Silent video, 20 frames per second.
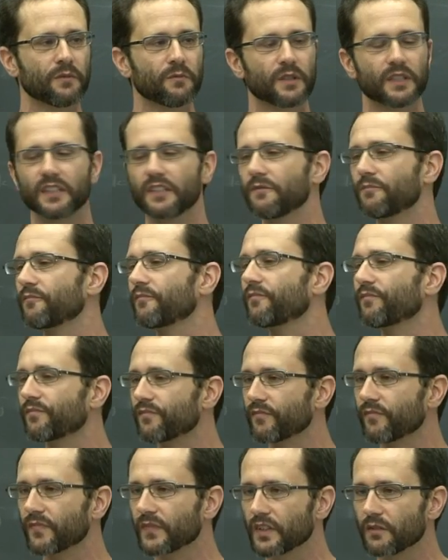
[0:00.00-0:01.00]
We,
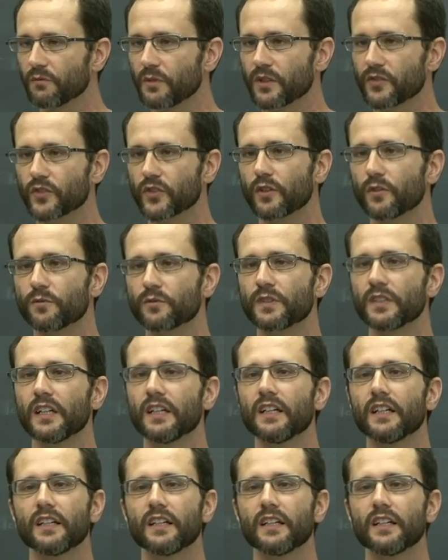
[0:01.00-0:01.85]
we solved